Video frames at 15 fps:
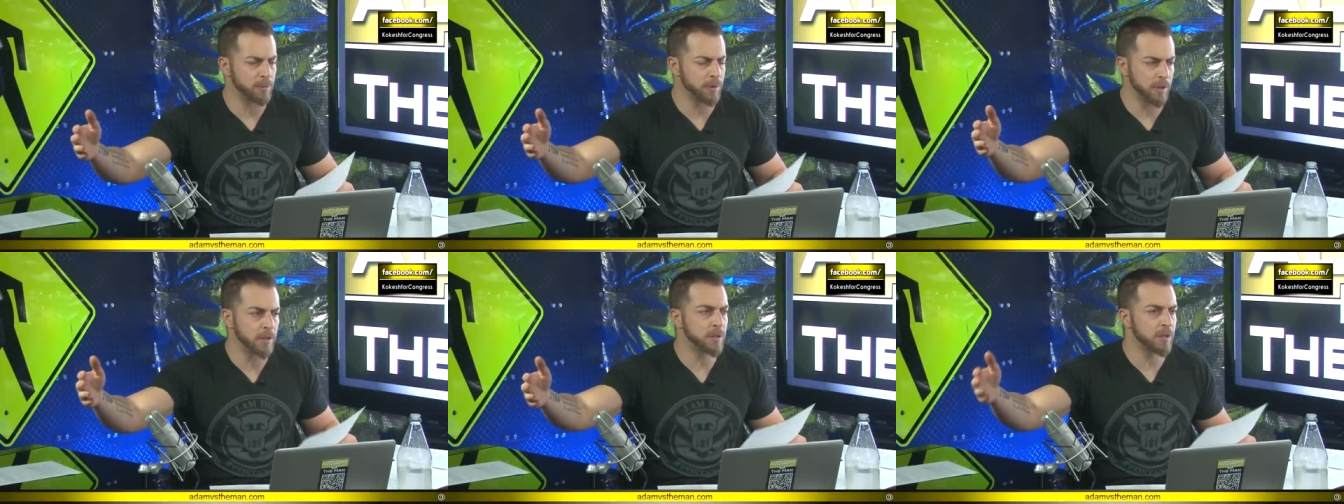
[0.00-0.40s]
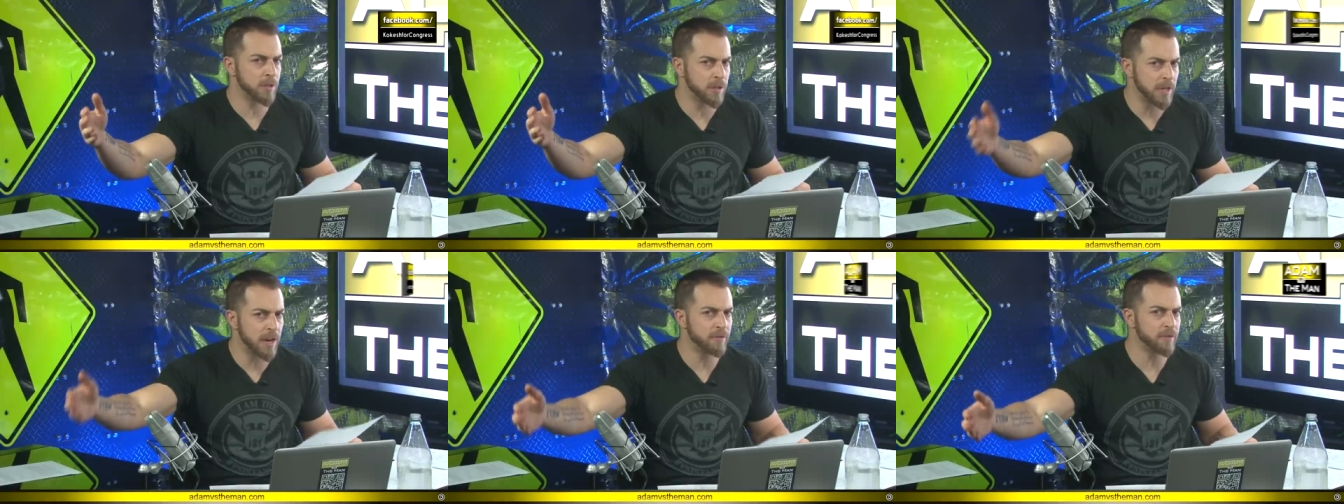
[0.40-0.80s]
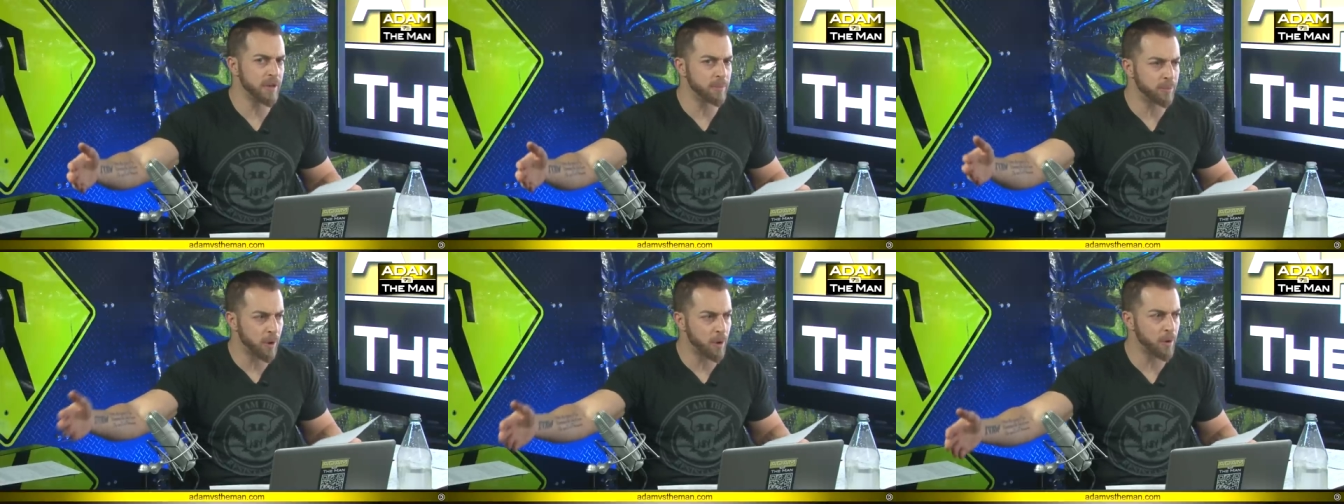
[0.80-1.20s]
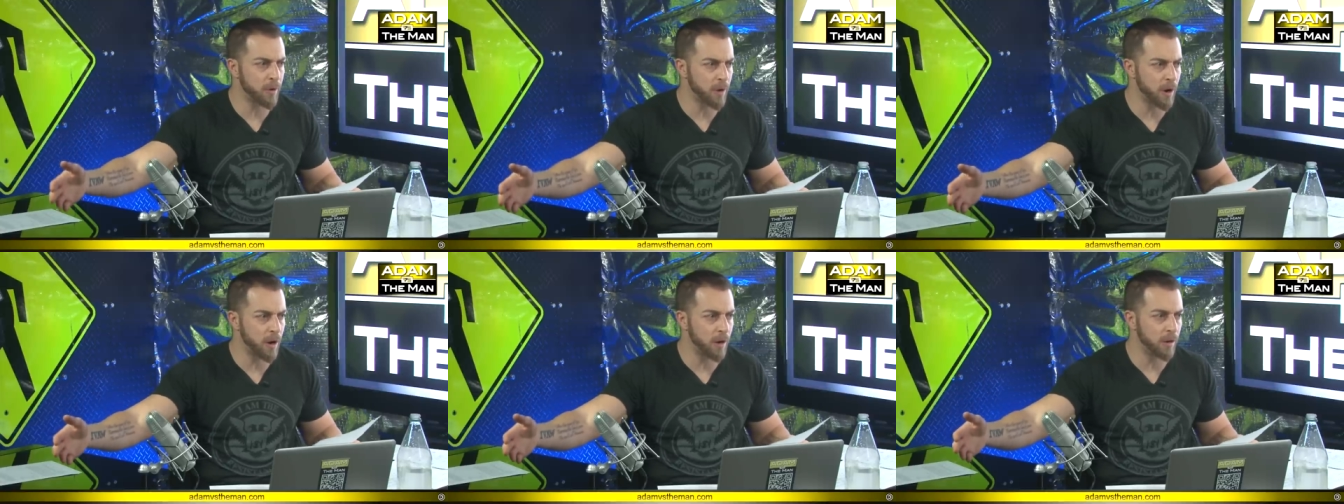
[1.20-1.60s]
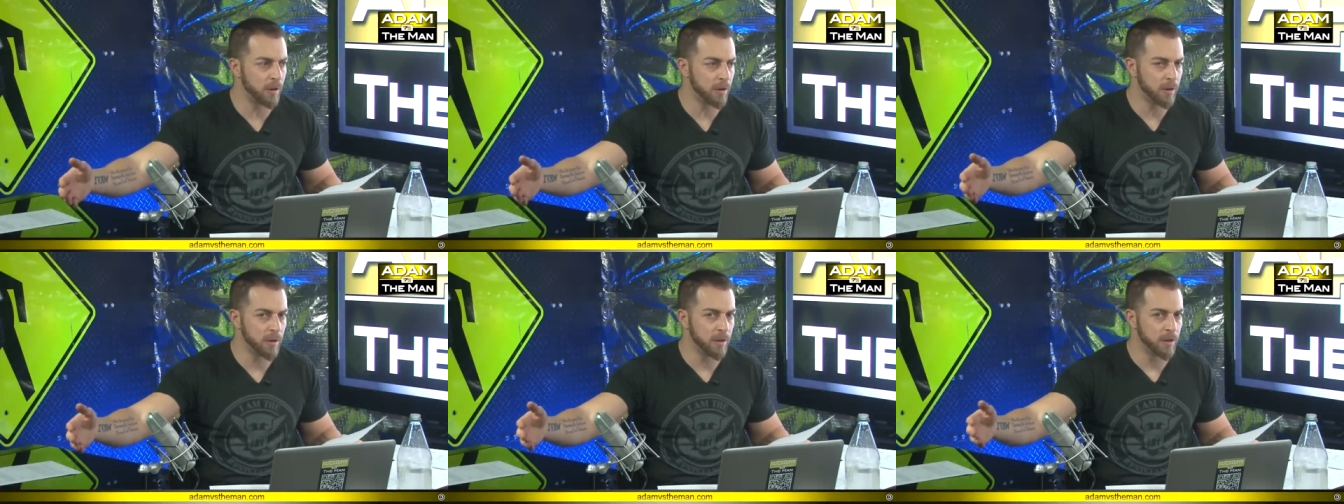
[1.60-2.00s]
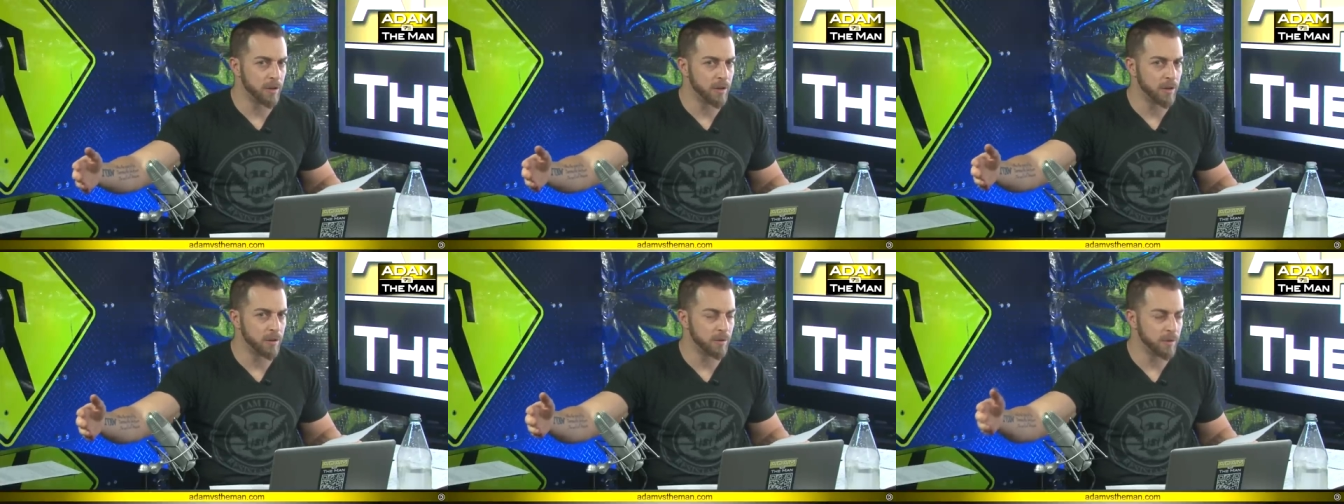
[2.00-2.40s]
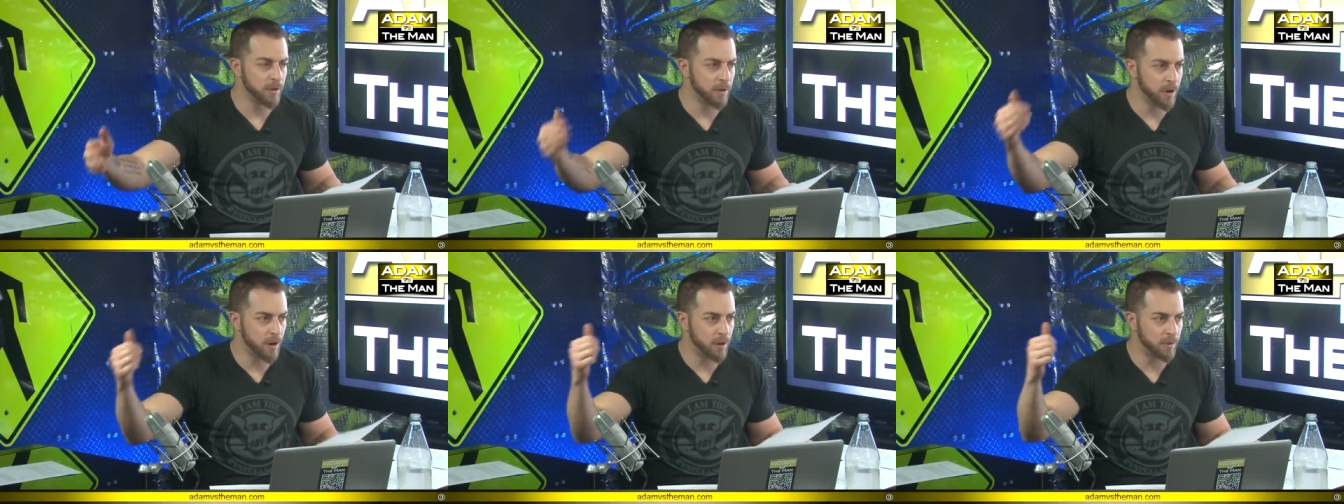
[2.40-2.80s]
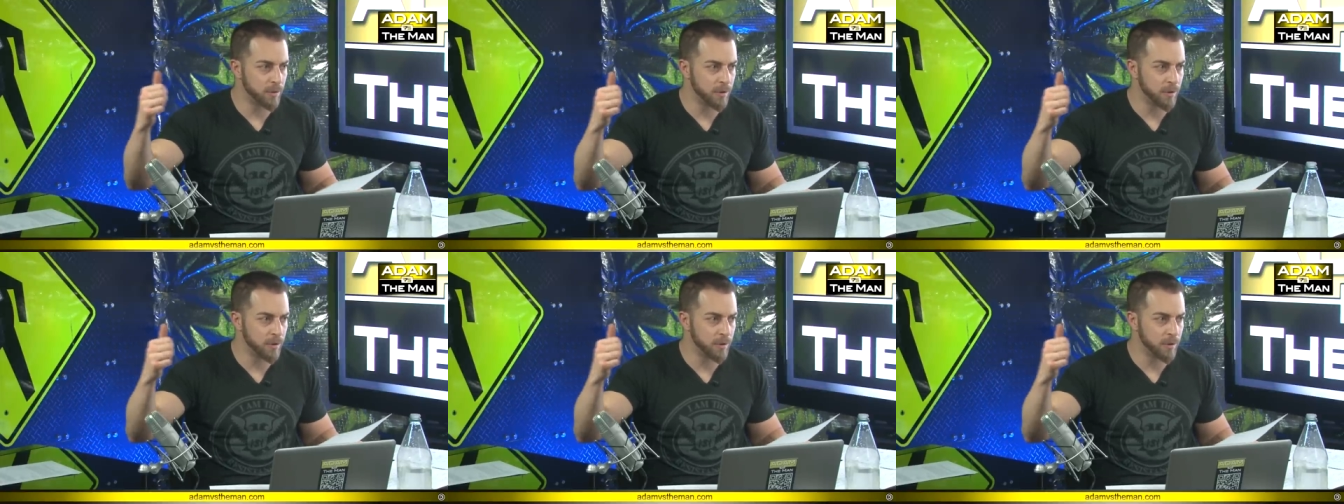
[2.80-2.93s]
at least safety protocol you know,